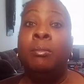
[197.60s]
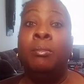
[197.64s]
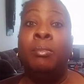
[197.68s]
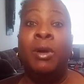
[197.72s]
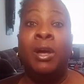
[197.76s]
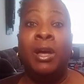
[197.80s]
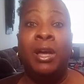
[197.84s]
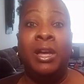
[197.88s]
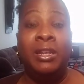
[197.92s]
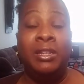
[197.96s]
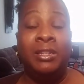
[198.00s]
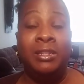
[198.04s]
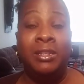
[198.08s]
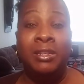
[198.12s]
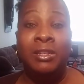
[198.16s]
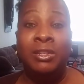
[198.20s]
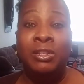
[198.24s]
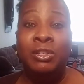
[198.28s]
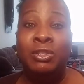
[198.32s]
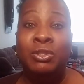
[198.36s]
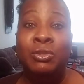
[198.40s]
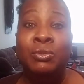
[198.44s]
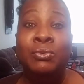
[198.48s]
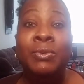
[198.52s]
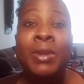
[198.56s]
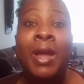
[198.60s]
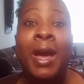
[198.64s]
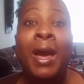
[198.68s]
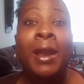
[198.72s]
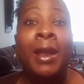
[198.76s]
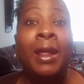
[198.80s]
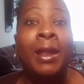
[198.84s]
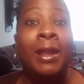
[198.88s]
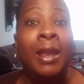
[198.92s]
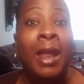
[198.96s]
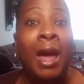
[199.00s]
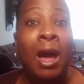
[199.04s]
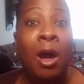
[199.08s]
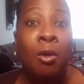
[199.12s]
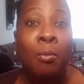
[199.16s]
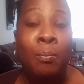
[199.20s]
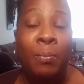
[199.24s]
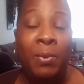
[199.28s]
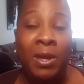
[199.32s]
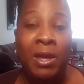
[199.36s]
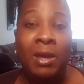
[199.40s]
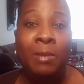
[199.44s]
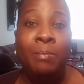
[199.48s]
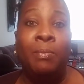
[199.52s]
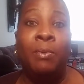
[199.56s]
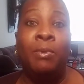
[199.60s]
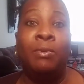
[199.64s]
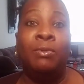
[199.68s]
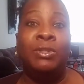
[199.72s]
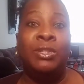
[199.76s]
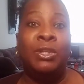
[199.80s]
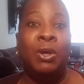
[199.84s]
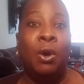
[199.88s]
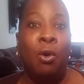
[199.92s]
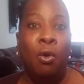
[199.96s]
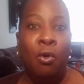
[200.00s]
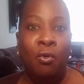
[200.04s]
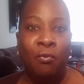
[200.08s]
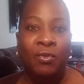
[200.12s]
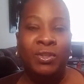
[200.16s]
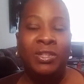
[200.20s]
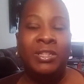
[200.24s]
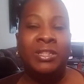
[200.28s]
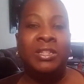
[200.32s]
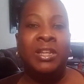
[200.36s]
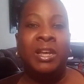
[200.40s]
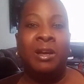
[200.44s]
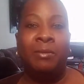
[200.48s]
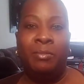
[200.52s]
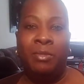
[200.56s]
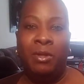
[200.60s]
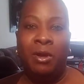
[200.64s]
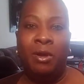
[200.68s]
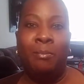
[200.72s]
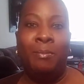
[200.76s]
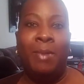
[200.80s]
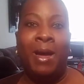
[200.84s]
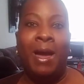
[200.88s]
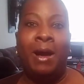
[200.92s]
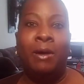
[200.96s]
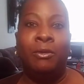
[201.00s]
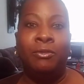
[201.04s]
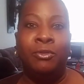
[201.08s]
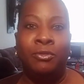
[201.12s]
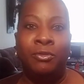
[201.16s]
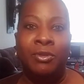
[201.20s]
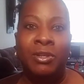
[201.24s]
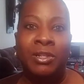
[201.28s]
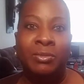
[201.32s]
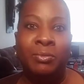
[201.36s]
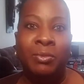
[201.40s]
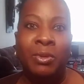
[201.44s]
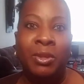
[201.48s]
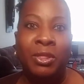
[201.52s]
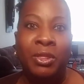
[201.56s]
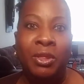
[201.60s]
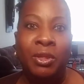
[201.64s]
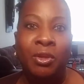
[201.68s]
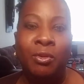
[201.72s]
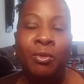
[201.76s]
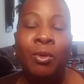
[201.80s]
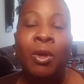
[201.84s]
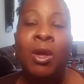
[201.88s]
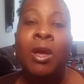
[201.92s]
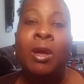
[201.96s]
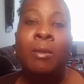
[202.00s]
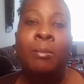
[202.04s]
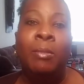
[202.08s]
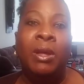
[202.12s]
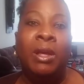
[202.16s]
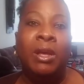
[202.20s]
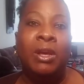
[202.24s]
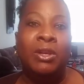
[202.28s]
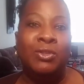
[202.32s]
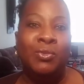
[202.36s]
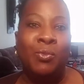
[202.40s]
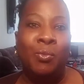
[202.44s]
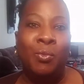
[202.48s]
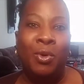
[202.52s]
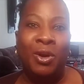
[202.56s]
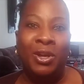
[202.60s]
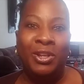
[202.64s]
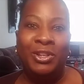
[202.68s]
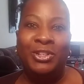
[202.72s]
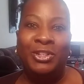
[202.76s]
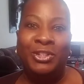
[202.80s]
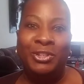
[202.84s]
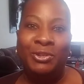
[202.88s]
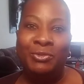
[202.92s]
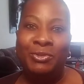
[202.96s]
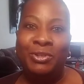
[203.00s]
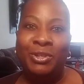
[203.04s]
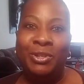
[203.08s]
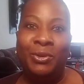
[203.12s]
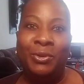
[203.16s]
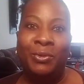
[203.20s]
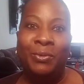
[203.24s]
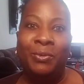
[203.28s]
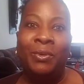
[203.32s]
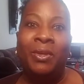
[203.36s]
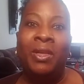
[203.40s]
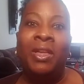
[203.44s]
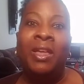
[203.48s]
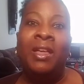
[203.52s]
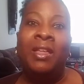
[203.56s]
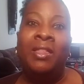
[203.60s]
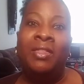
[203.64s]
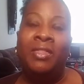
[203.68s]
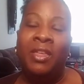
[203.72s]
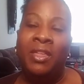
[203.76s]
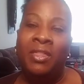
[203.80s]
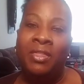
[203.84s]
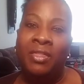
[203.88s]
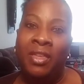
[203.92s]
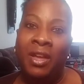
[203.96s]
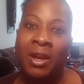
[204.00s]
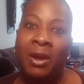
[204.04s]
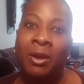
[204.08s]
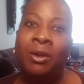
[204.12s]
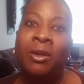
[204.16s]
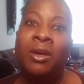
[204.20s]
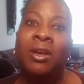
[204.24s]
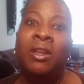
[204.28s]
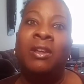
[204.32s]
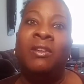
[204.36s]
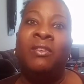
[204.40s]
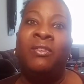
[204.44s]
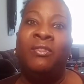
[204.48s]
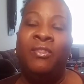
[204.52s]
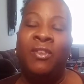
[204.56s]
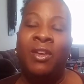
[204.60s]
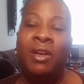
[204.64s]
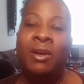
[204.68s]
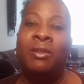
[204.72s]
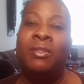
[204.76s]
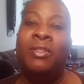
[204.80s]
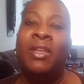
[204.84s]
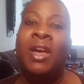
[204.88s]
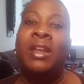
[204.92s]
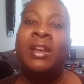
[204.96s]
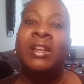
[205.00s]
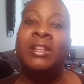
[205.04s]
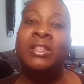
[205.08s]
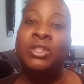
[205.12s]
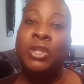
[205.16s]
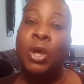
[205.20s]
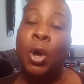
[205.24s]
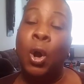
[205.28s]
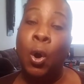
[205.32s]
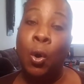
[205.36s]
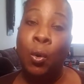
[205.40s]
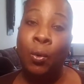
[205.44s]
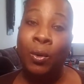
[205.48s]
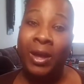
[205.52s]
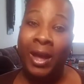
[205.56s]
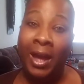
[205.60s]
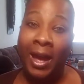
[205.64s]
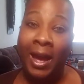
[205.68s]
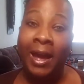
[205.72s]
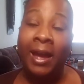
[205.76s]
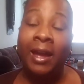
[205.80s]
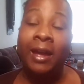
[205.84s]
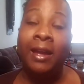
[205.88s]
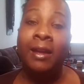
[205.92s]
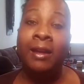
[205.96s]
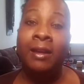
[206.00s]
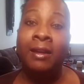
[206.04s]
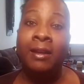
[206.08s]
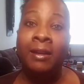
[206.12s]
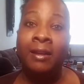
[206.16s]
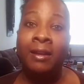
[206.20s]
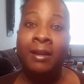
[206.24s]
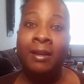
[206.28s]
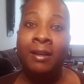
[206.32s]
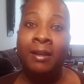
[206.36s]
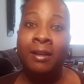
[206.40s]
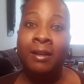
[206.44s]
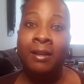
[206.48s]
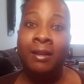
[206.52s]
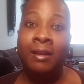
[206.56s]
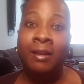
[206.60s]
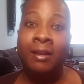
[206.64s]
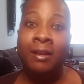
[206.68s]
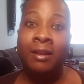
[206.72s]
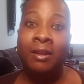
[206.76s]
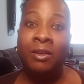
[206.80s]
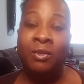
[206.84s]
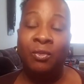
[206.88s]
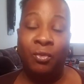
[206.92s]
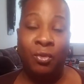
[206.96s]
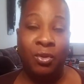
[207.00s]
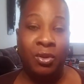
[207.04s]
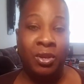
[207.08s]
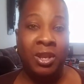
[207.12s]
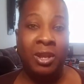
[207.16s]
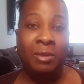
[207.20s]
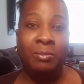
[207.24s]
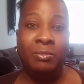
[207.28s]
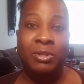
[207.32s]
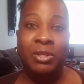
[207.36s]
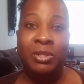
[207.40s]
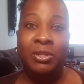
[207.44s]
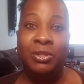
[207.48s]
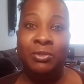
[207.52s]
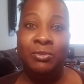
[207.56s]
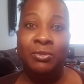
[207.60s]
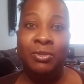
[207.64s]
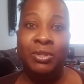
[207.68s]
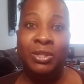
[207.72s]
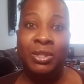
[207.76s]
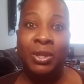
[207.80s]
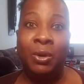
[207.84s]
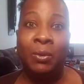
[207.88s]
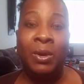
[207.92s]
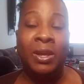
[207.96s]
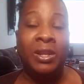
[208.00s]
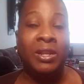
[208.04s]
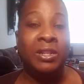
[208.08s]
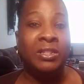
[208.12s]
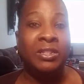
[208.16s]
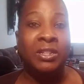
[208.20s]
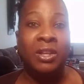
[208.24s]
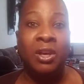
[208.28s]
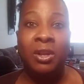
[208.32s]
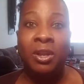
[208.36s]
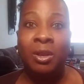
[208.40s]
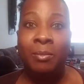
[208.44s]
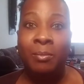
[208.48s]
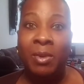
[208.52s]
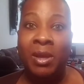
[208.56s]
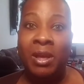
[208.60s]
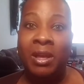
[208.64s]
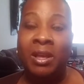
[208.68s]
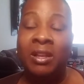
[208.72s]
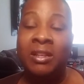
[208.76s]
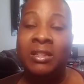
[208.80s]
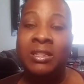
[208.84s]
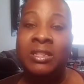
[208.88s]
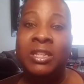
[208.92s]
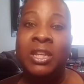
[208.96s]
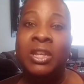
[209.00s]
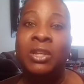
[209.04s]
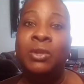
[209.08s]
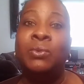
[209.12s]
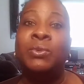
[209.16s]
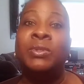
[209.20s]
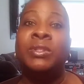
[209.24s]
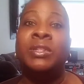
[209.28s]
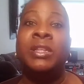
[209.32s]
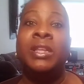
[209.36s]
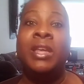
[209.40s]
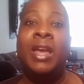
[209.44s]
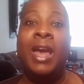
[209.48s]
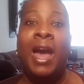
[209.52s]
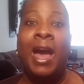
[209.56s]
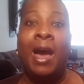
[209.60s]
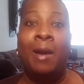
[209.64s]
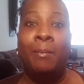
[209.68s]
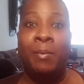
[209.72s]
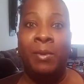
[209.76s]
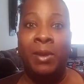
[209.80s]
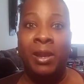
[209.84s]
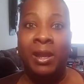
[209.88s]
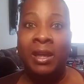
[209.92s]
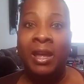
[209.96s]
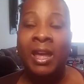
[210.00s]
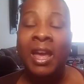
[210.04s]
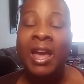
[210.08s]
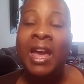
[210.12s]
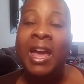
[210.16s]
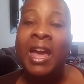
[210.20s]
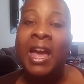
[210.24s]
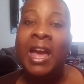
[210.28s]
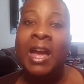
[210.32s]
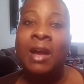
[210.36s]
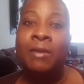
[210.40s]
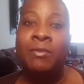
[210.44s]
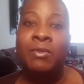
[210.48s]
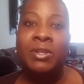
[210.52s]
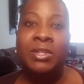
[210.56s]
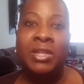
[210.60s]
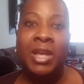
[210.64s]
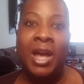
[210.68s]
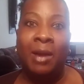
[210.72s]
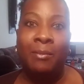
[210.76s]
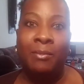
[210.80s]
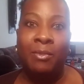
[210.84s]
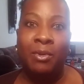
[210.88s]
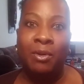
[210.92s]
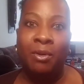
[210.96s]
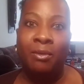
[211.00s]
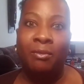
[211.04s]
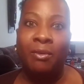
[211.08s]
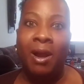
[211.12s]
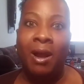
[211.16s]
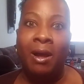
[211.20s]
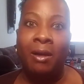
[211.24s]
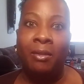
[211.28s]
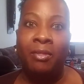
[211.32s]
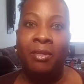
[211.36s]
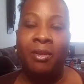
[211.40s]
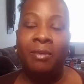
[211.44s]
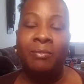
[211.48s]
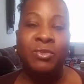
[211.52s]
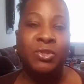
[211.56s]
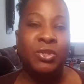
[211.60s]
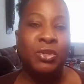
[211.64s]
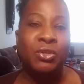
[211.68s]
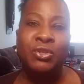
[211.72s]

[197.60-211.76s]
But do not allow people to overstep their boundaries with you, because once you do, then they're gonna feel that it's okay for them to do so, and it's gonna be continuously happening every time you're around them.